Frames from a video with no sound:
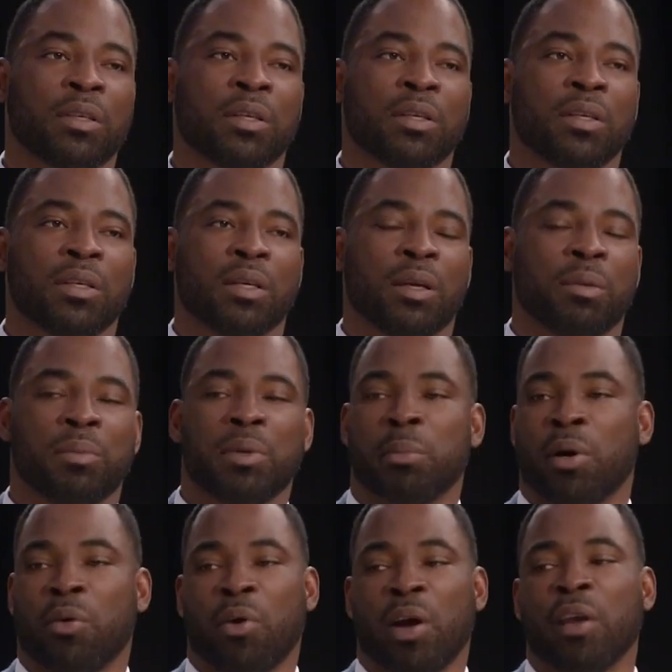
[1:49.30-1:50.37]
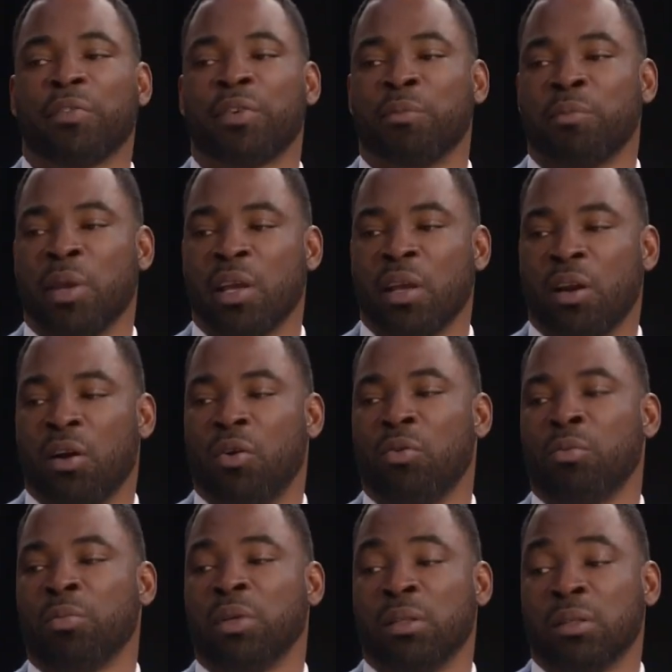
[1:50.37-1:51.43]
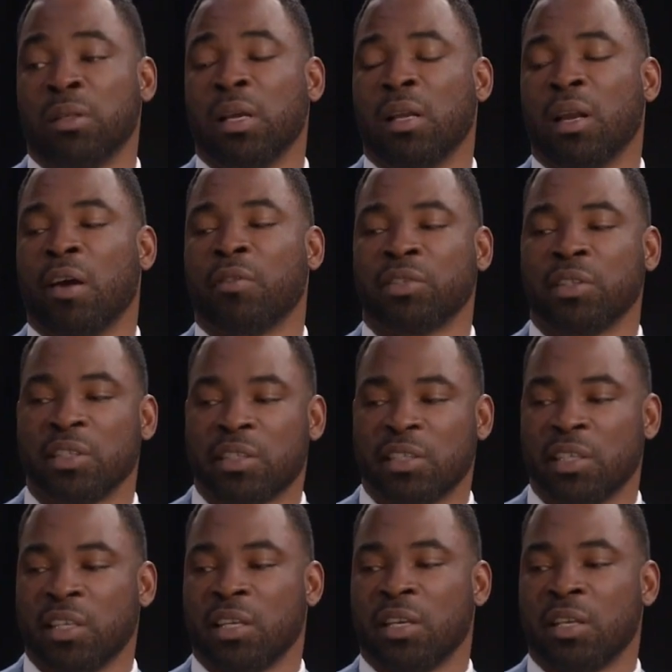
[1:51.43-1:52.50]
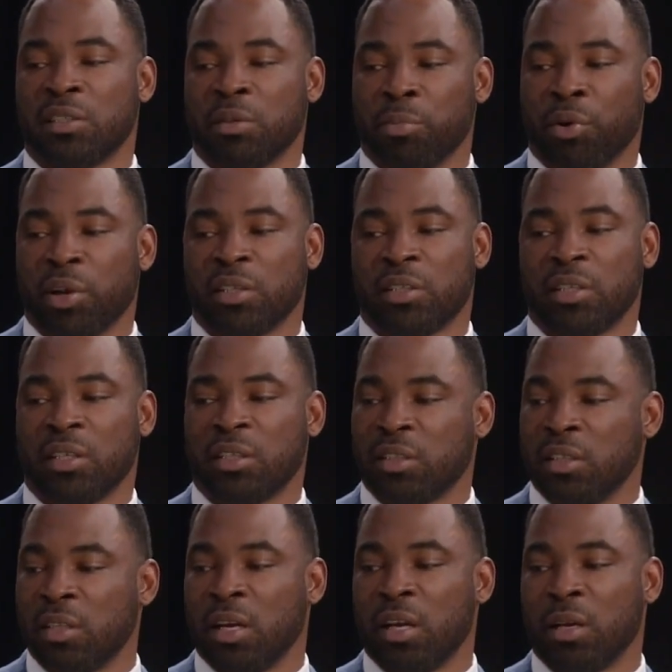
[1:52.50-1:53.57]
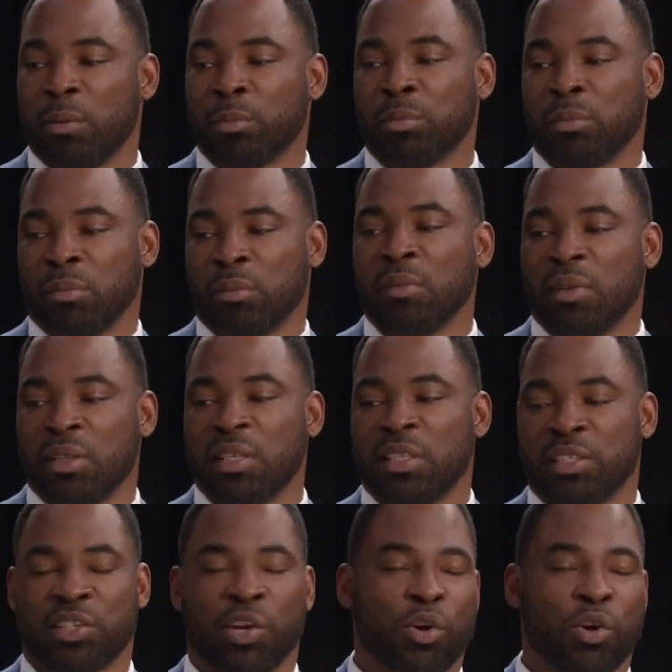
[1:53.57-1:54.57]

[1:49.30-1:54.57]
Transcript: Yeah. And me and my wife have made home, and obviously this city has embraced us, and this is